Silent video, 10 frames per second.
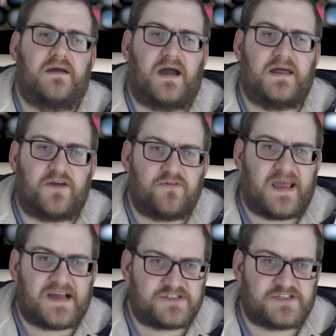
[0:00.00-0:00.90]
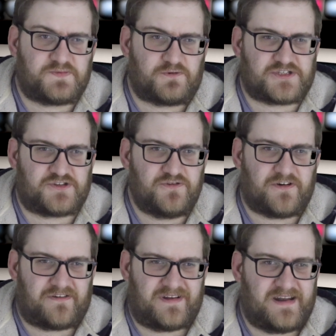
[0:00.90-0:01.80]
and now the Astra Sports
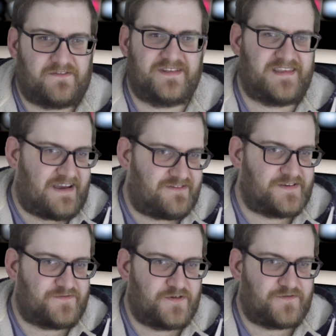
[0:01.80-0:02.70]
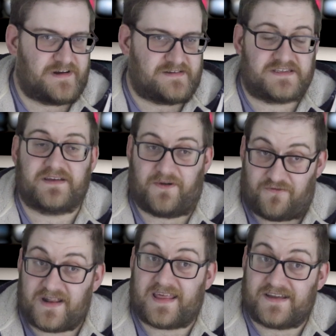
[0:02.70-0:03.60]
Tourer in having decorative roof rails. I'd be really